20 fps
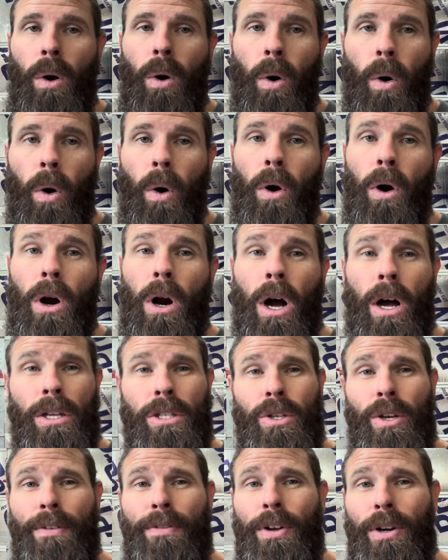or
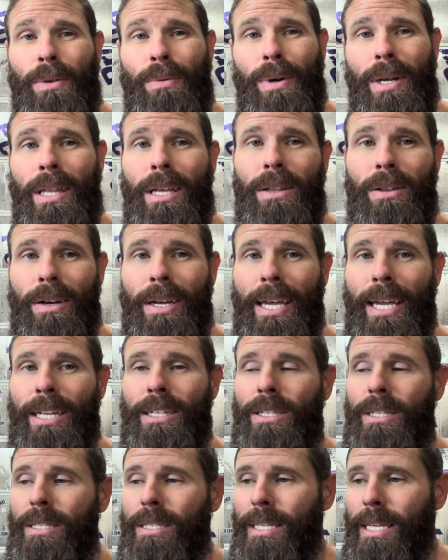also if you're really looking
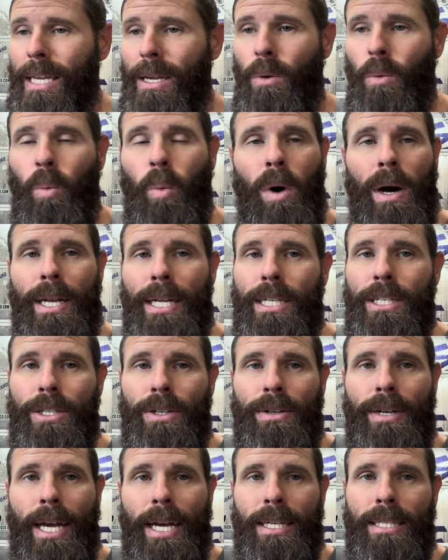to see what is
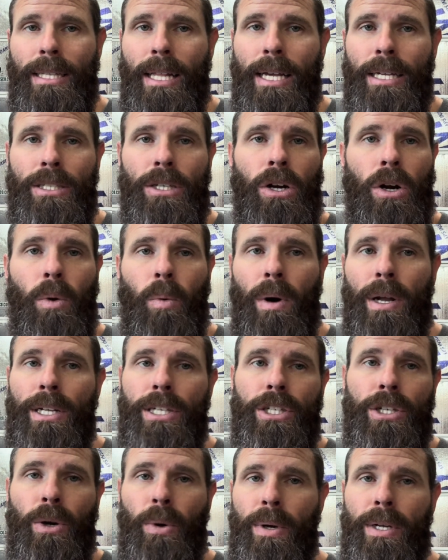your next laser or what
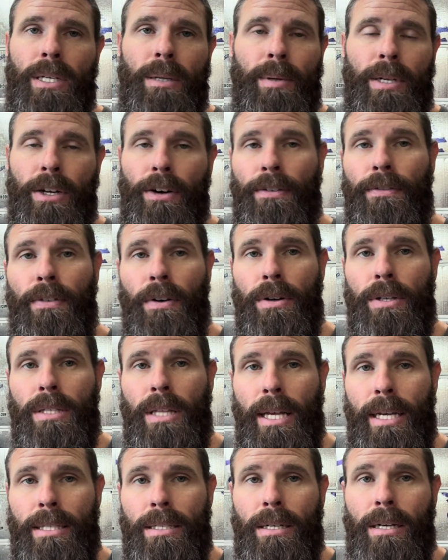is going to be your first
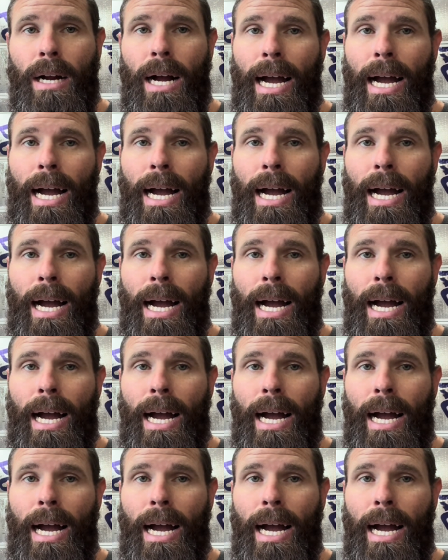laser,